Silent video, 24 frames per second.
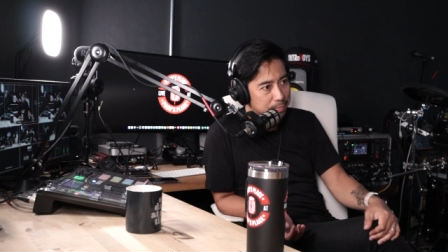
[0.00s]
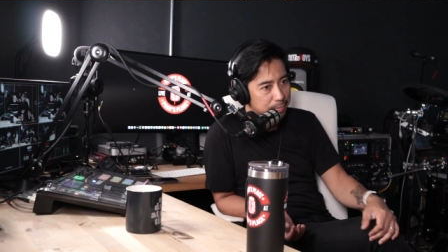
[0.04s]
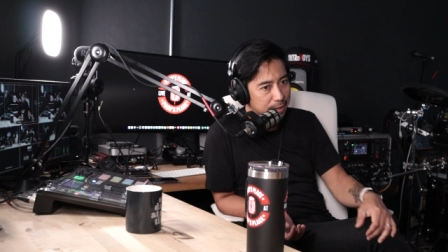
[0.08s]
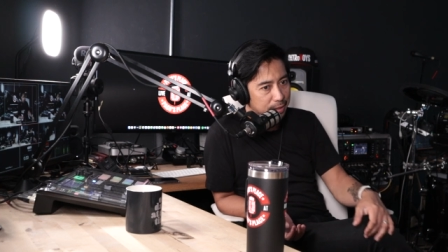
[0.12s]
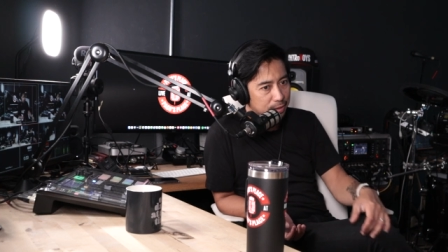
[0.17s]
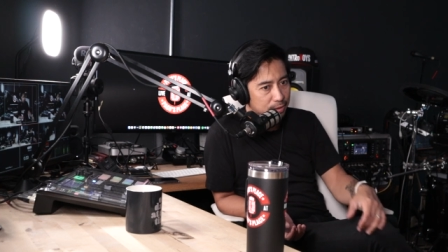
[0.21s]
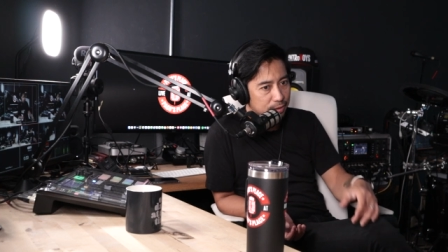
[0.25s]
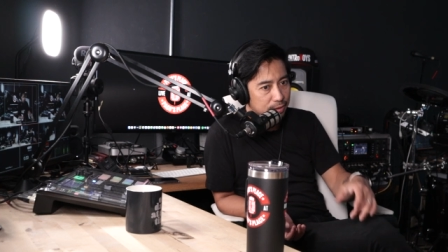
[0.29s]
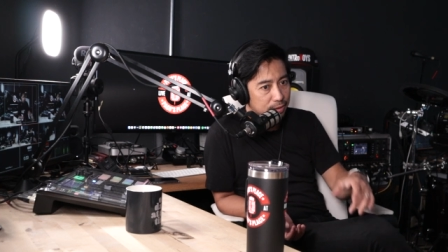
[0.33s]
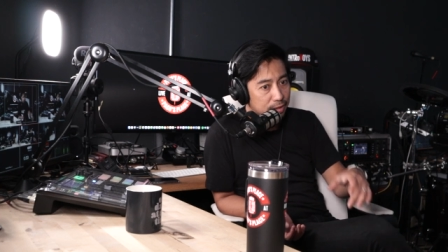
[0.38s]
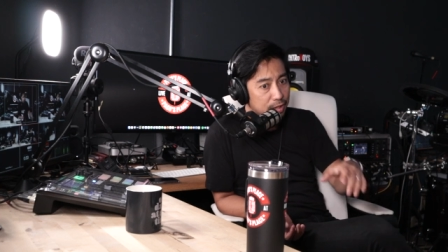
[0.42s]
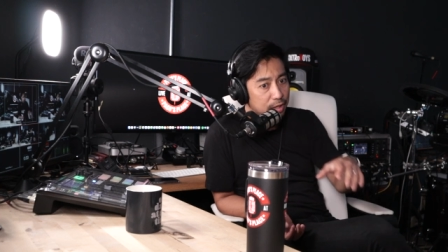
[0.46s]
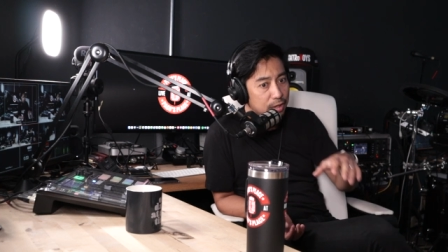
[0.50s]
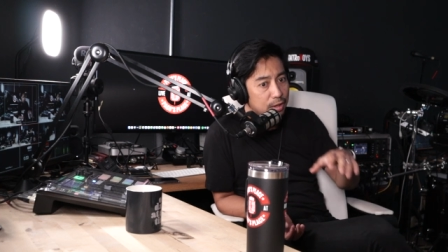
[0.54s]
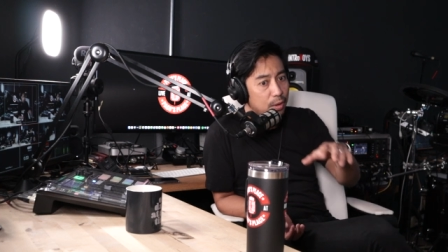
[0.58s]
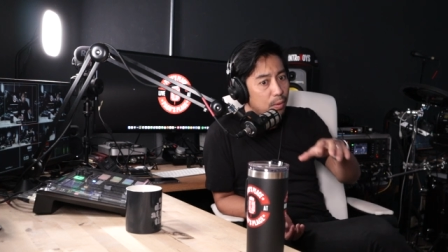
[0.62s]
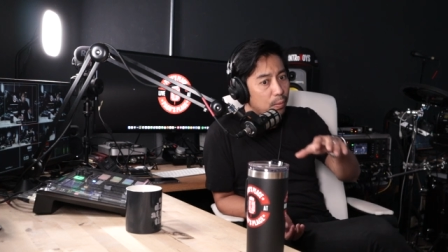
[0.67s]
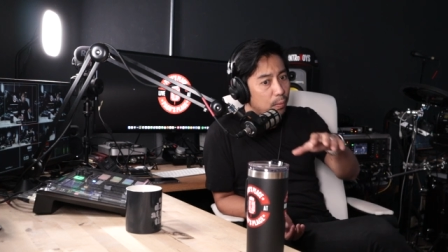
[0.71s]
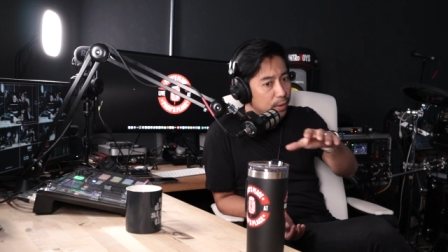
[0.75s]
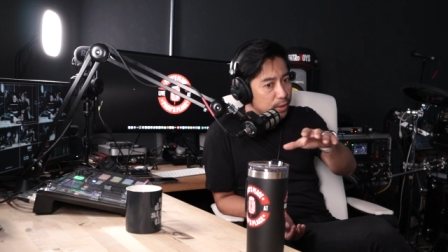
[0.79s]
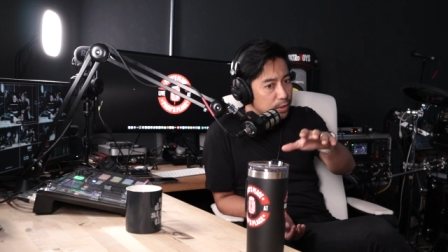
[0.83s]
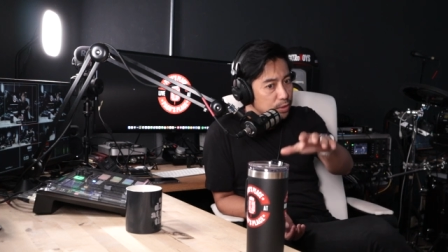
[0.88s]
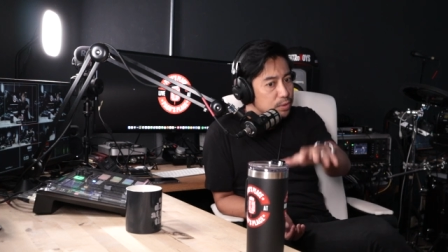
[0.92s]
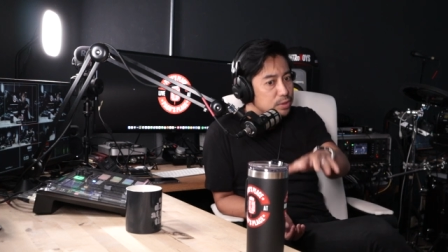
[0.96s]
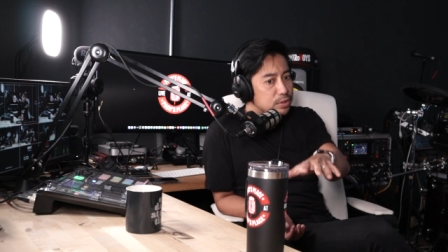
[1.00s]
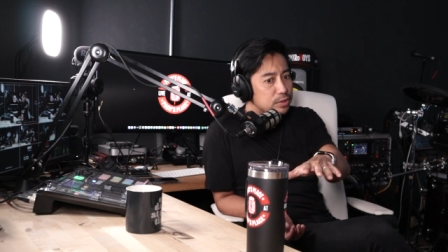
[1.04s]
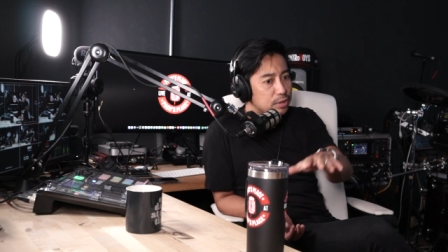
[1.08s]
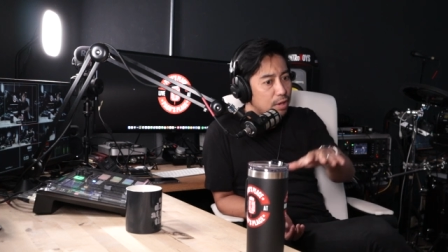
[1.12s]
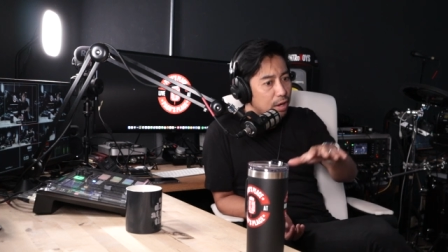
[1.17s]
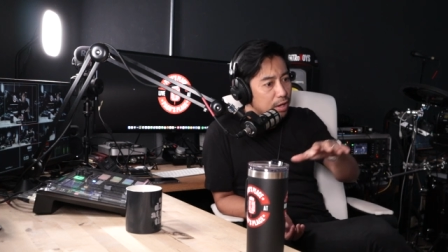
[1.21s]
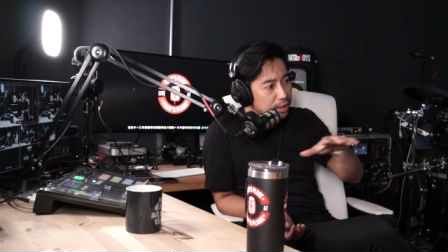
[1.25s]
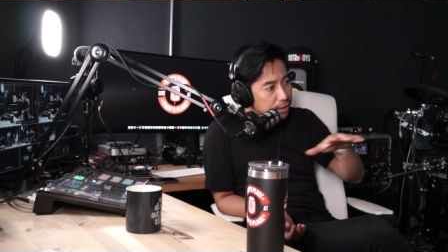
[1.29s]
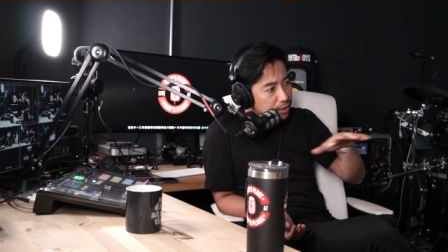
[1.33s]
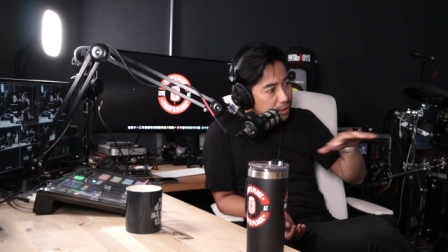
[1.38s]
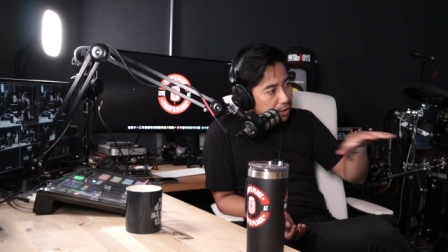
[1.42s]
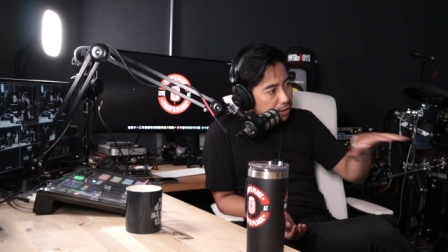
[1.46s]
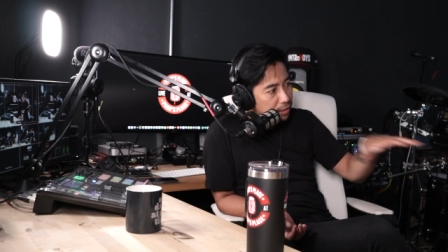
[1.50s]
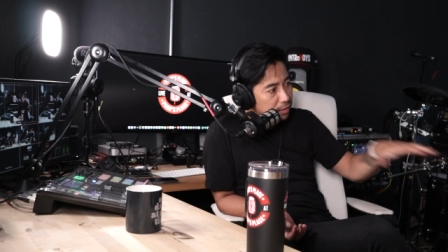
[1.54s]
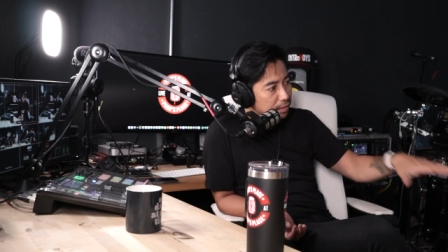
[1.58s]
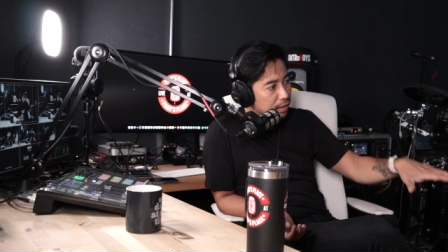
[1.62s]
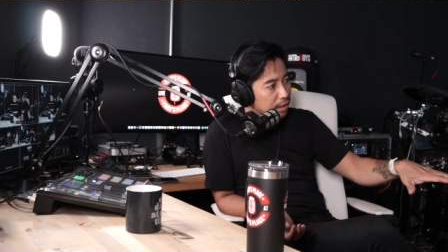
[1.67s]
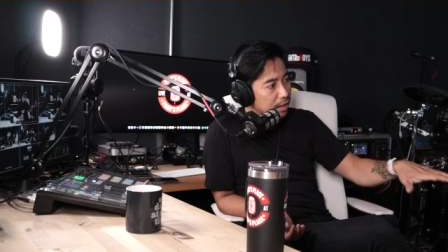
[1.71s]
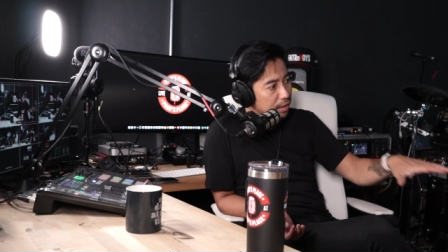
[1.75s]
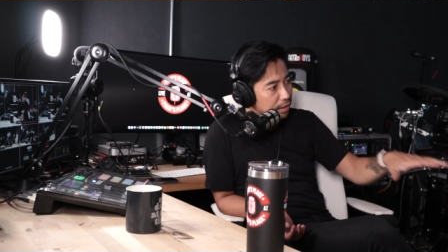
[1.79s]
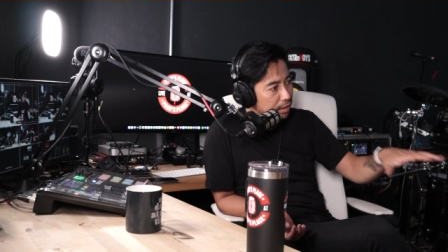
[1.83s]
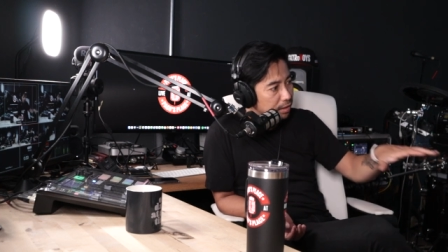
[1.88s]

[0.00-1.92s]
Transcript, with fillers: pero when you started,